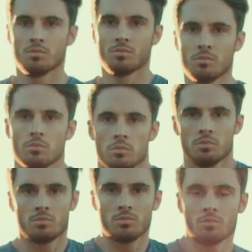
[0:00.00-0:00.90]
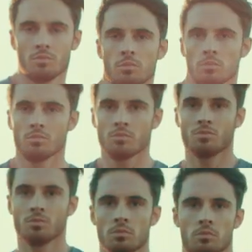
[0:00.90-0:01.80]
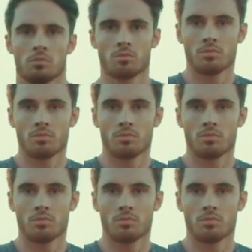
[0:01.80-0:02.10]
people, I picked up running. Like, how weird is